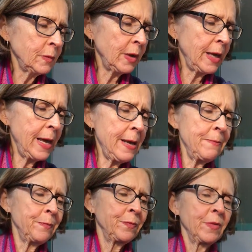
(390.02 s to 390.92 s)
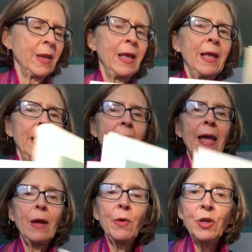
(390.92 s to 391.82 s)
Okay?
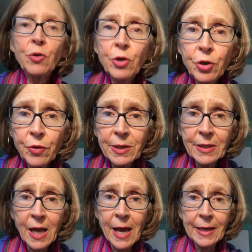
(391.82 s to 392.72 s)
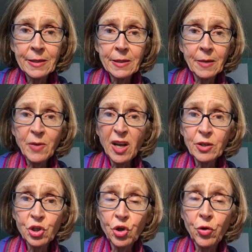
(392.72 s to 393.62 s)
And I want you to do the signs. I'm not
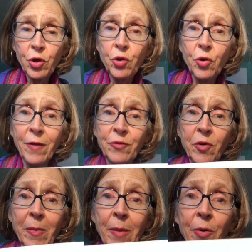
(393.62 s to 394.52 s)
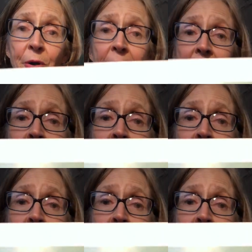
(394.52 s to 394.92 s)
going to show you. You have to remember.